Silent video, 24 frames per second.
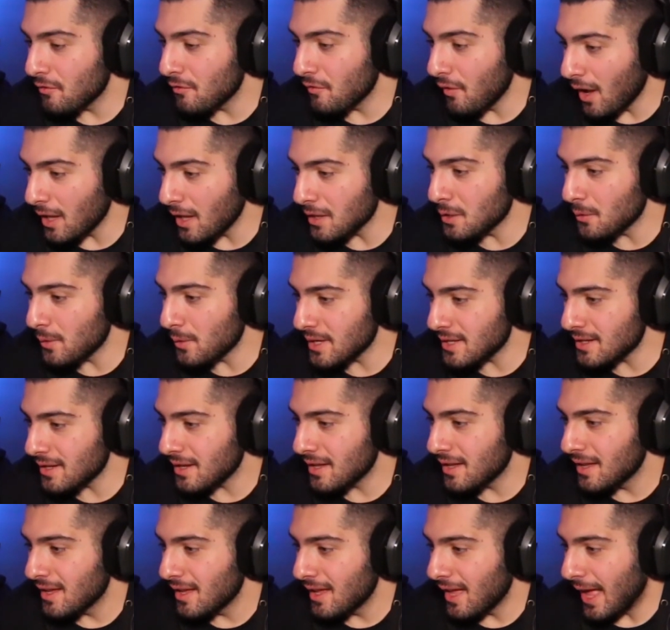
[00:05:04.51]
You following?
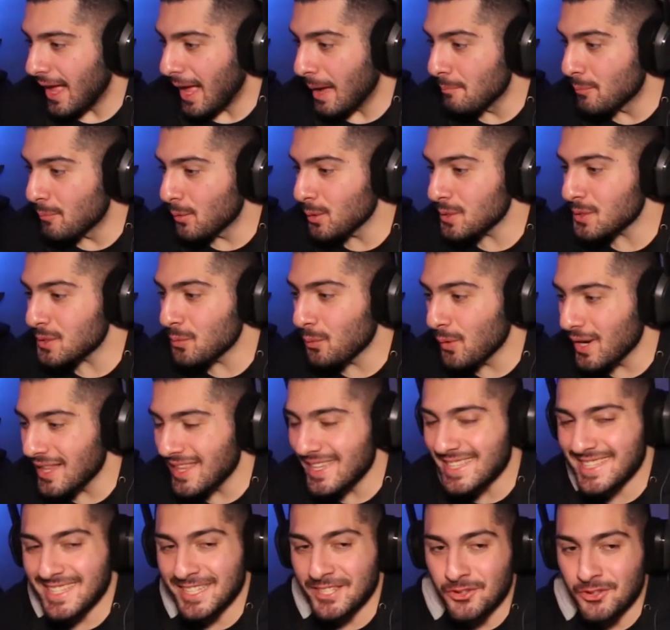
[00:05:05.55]
I'm Bruce
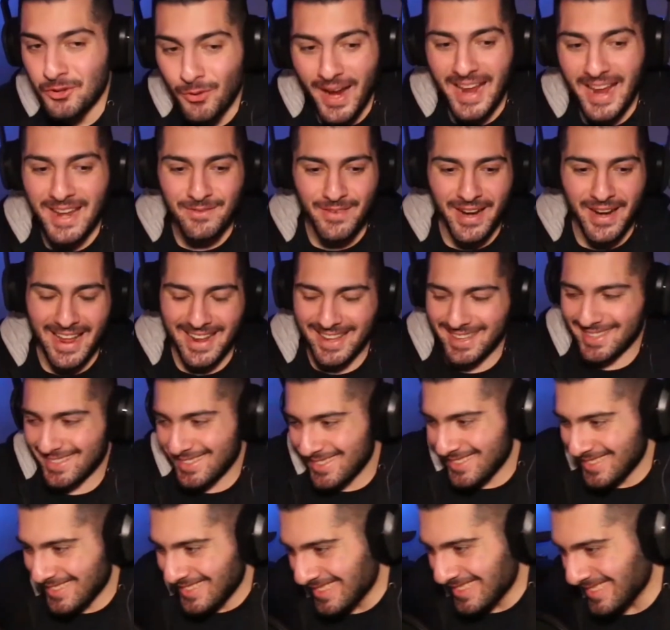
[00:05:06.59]
Willis in train wreck.
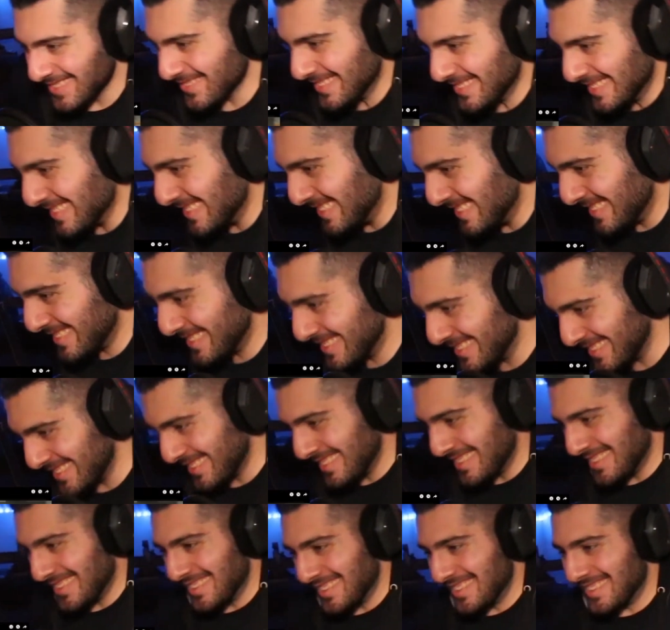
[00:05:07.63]
Hmm.
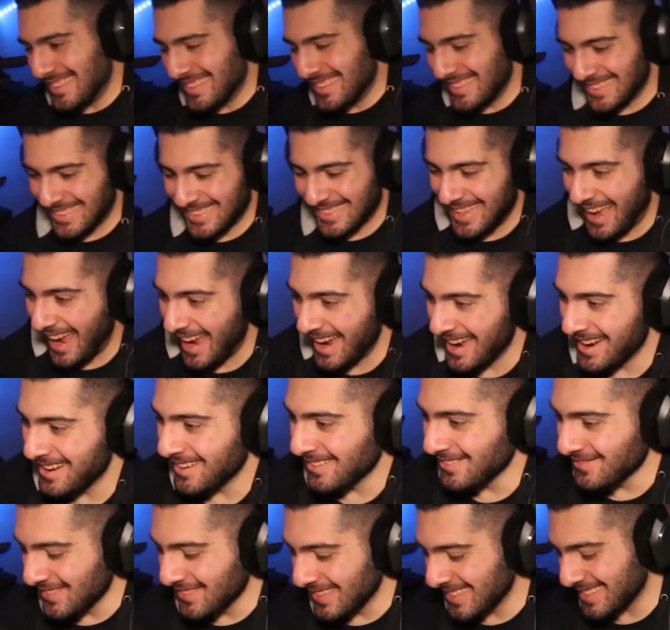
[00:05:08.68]

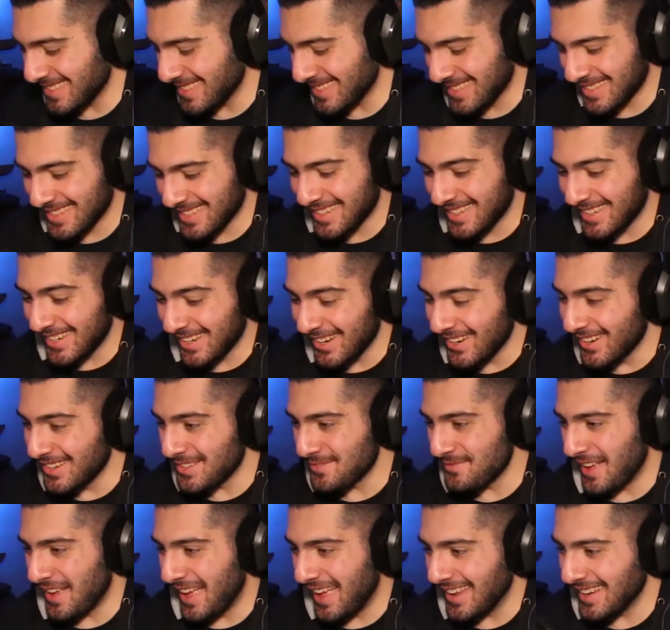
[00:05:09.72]
Damn, this is
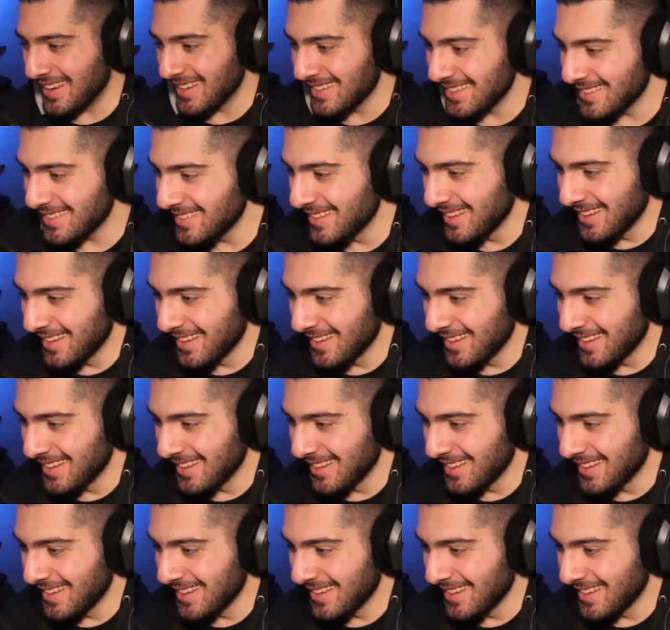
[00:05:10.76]
good, man.